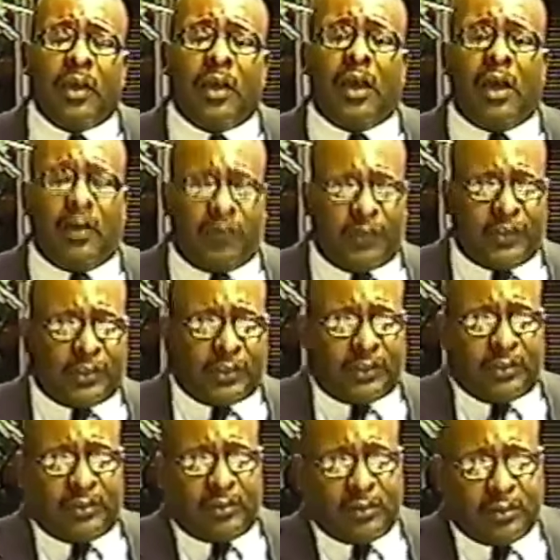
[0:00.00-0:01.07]
of this
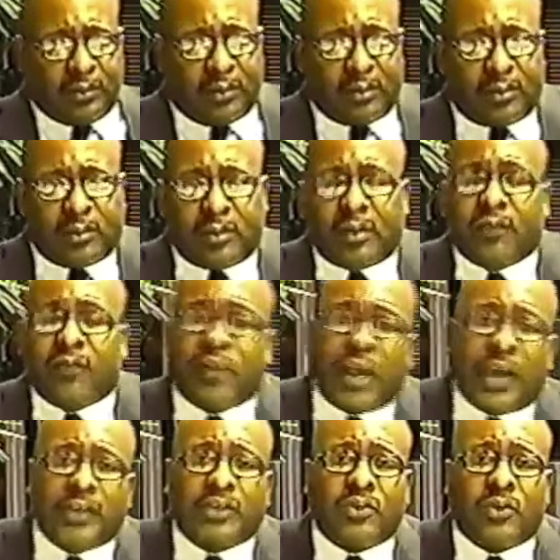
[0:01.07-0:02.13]

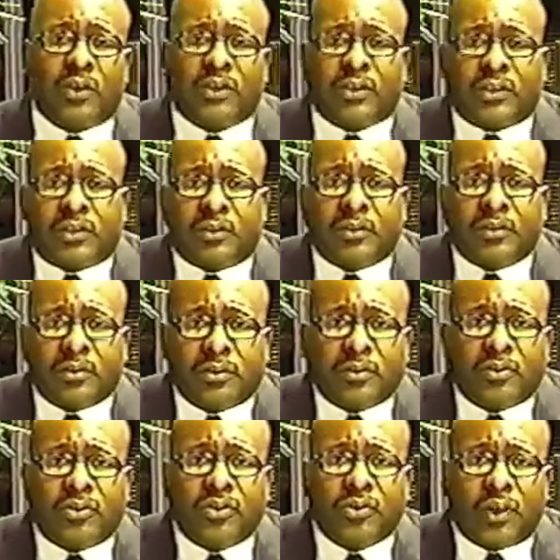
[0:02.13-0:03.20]
flying saucer
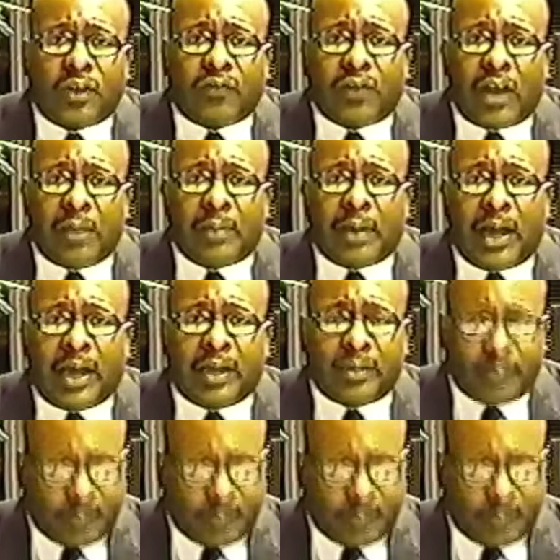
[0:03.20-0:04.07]
doing a flyby.